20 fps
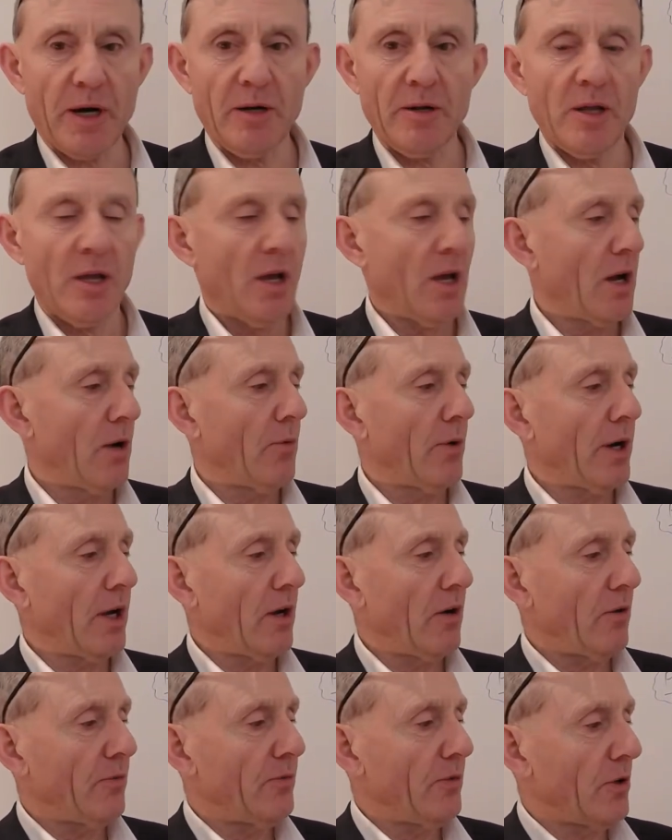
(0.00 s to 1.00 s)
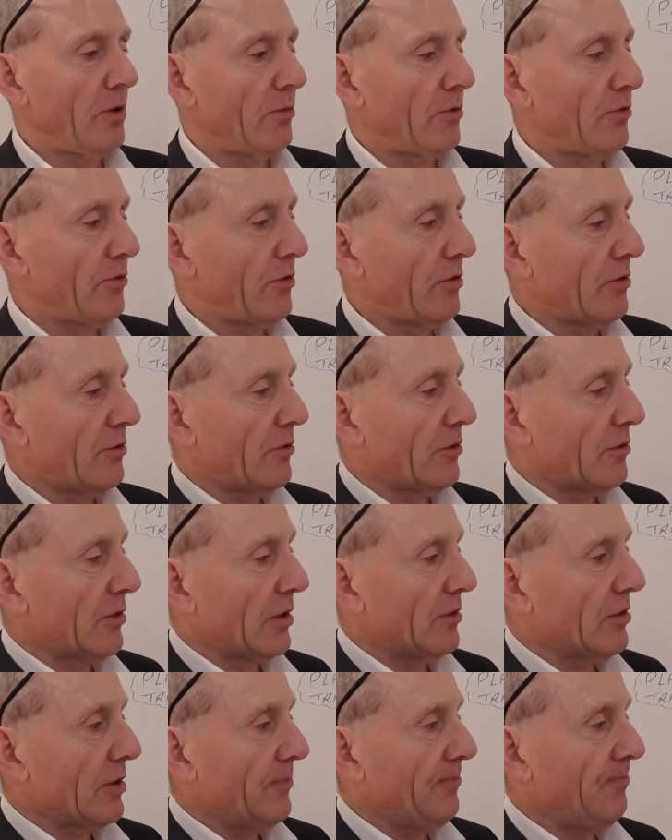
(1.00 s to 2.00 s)
And what I often do with students is I
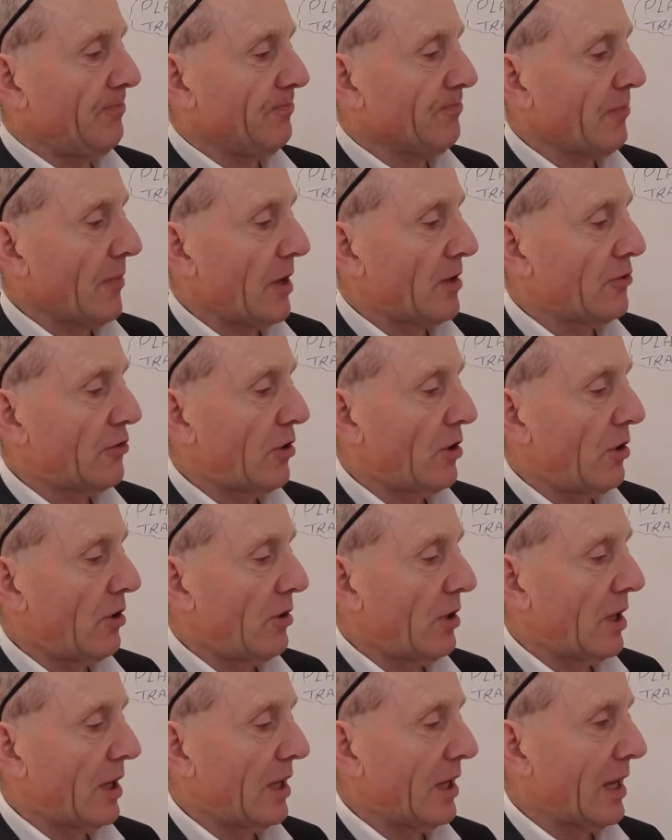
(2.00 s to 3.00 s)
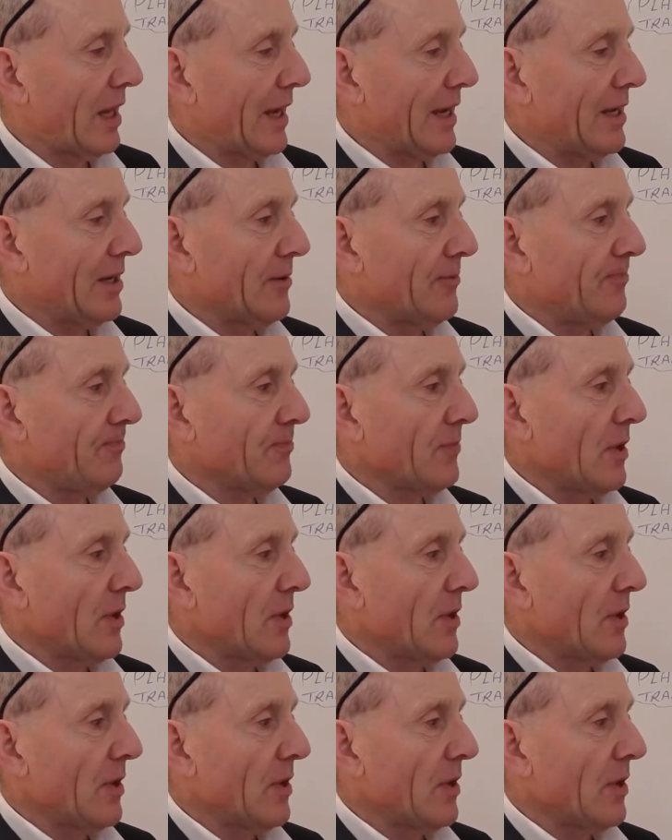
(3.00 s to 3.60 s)
say, draw a line.